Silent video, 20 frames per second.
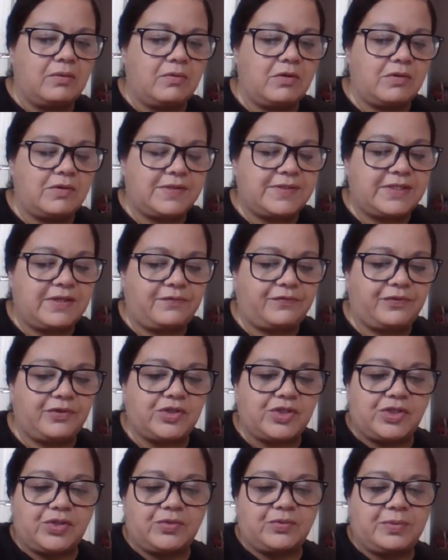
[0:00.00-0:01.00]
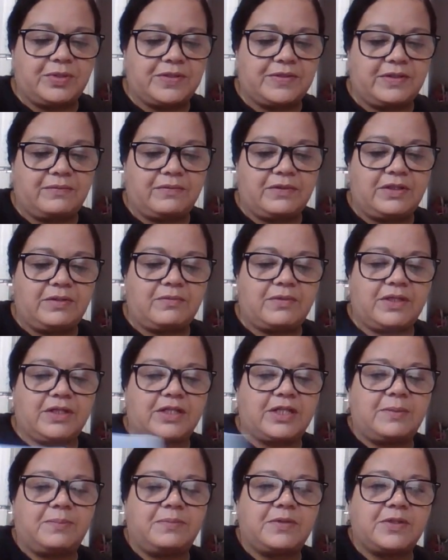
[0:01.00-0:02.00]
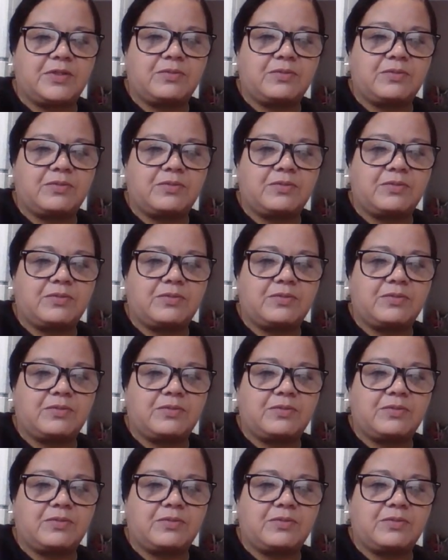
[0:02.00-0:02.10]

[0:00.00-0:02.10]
Well, except for two, because I really want to keep